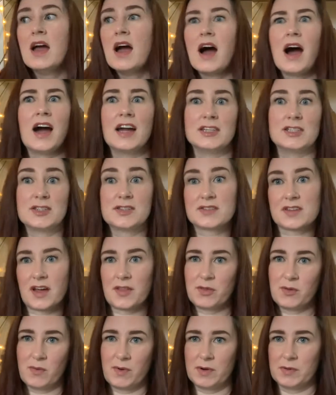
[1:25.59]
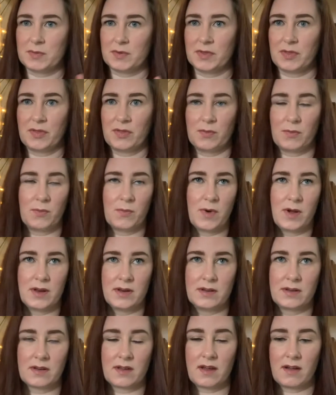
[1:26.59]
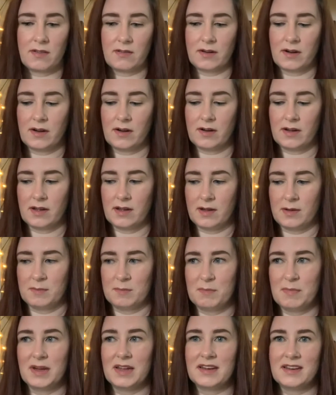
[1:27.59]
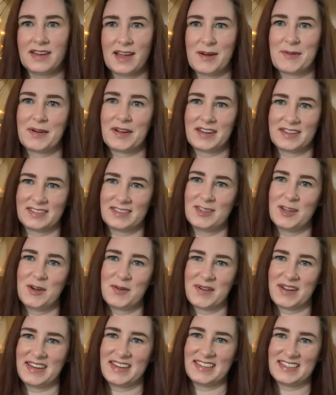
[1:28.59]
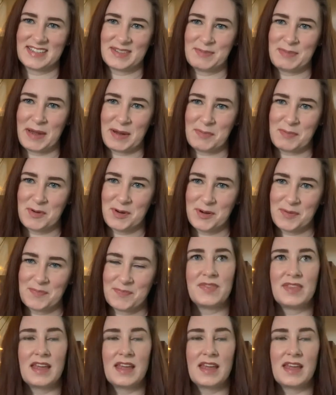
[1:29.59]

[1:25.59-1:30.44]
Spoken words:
I just got the one with one color, but now I know I need to buy more.